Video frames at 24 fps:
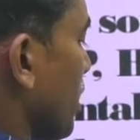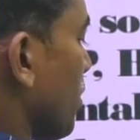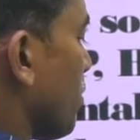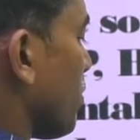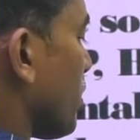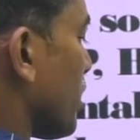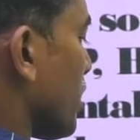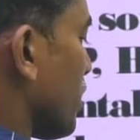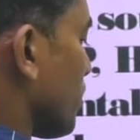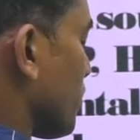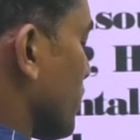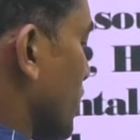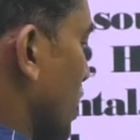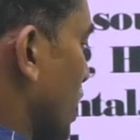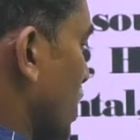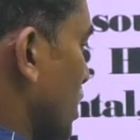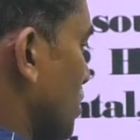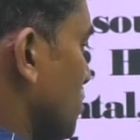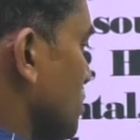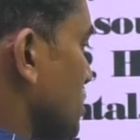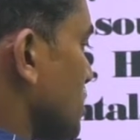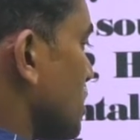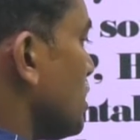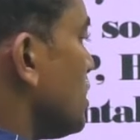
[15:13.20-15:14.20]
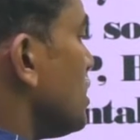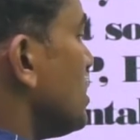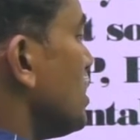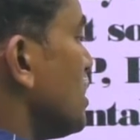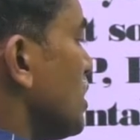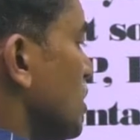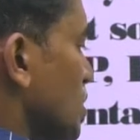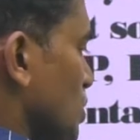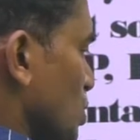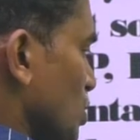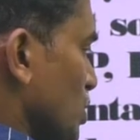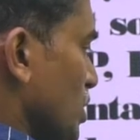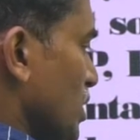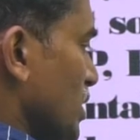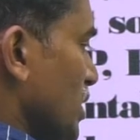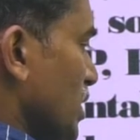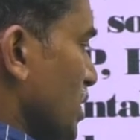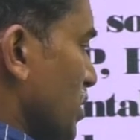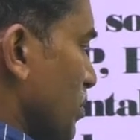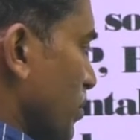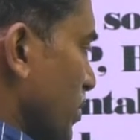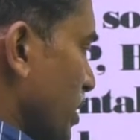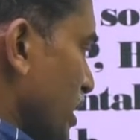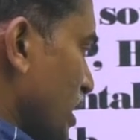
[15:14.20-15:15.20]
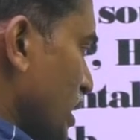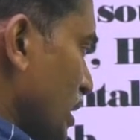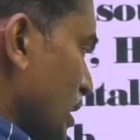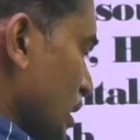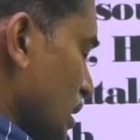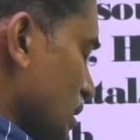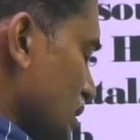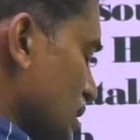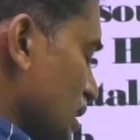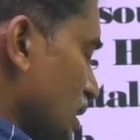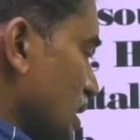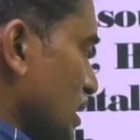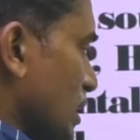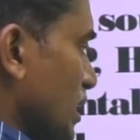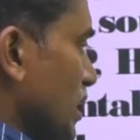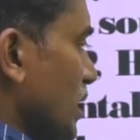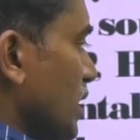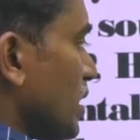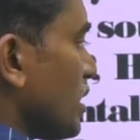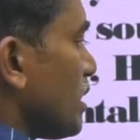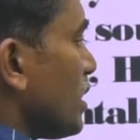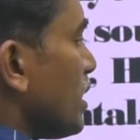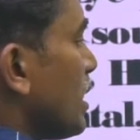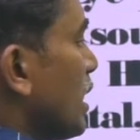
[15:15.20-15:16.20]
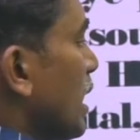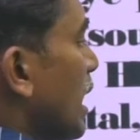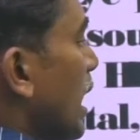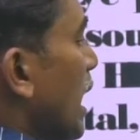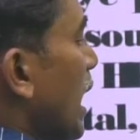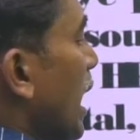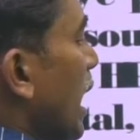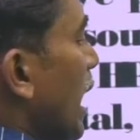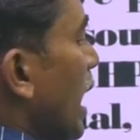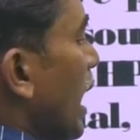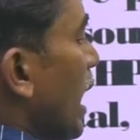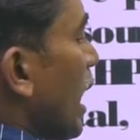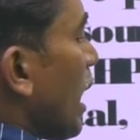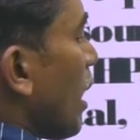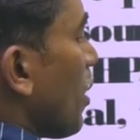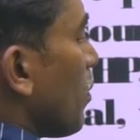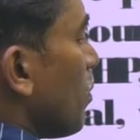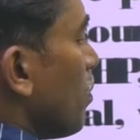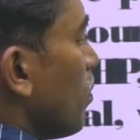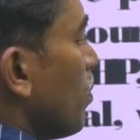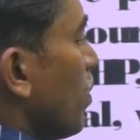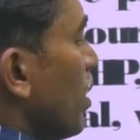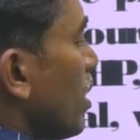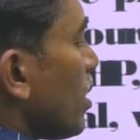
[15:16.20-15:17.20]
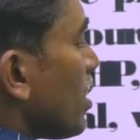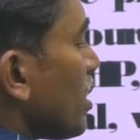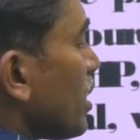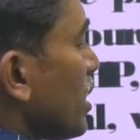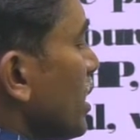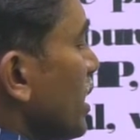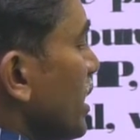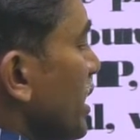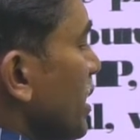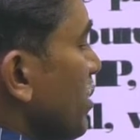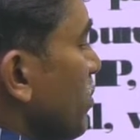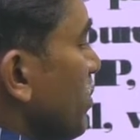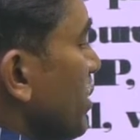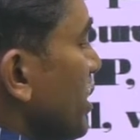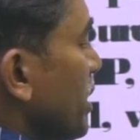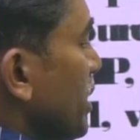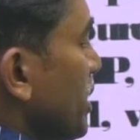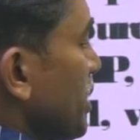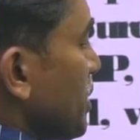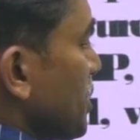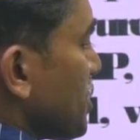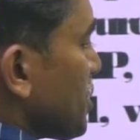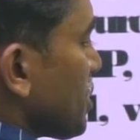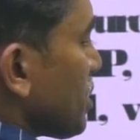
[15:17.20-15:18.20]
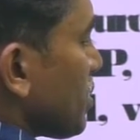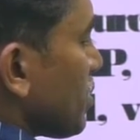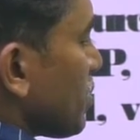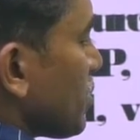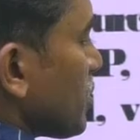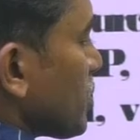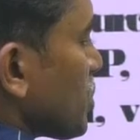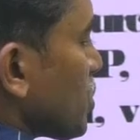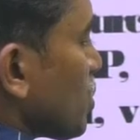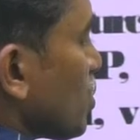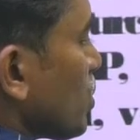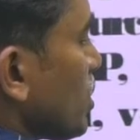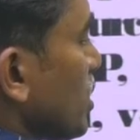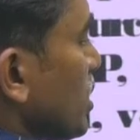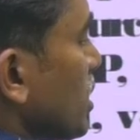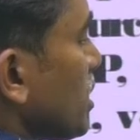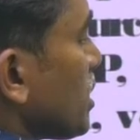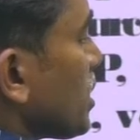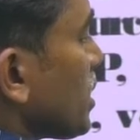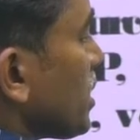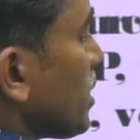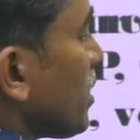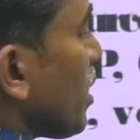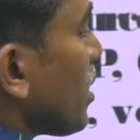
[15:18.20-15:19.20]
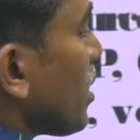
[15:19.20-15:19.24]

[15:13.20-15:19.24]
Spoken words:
number of times, so that it may result in a blurred image. So that in